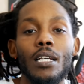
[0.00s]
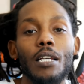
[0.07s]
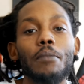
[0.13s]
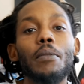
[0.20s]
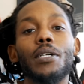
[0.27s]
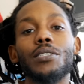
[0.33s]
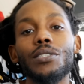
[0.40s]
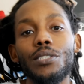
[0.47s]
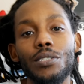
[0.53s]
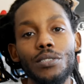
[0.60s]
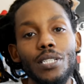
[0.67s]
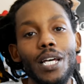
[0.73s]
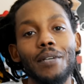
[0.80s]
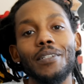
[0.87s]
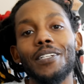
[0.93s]
And make sure you
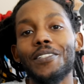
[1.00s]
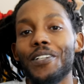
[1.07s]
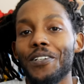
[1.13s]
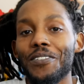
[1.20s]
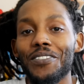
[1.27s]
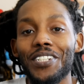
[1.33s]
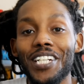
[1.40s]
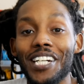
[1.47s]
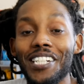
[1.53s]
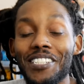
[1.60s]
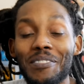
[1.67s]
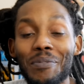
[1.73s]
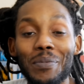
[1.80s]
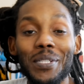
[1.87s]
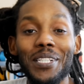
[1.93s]
tap that
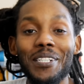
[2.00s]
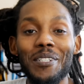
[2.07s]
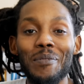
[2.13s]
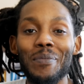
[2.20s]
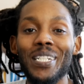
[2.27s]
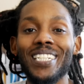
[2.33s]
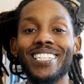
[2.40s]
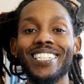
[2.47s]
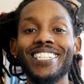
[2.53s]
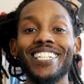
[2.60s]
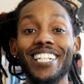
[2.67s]
notification bell, man,